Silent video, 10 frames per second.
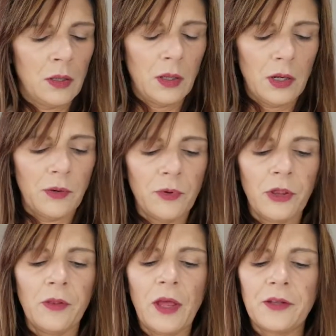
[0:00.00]
And I
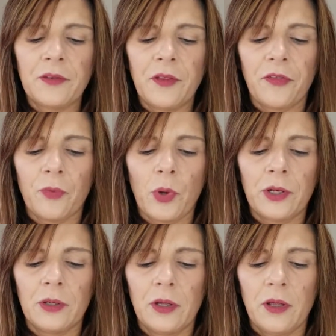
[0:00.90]
really liked this
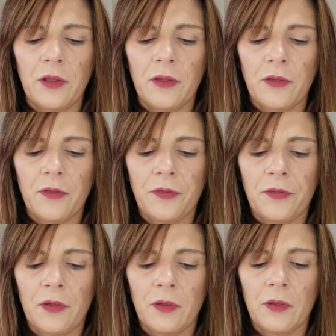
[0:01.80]
one. It is